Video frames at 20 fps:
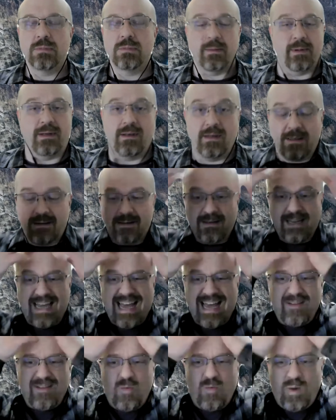mean,
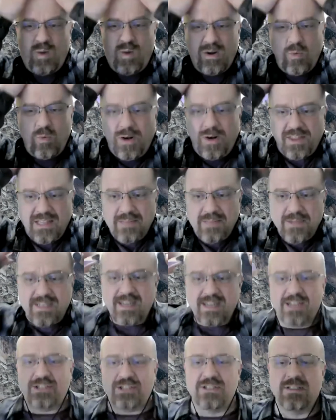what are the
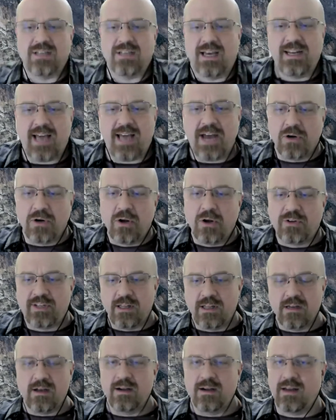limitations? I don't know
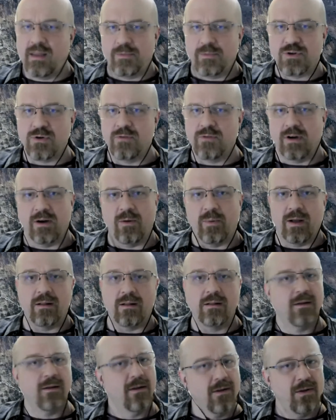silicon chemistry very well.
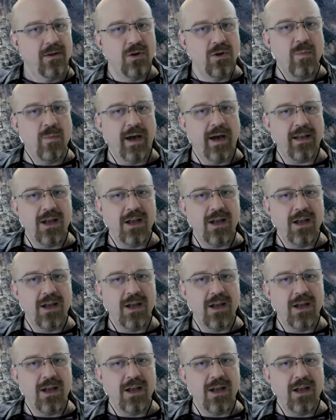You might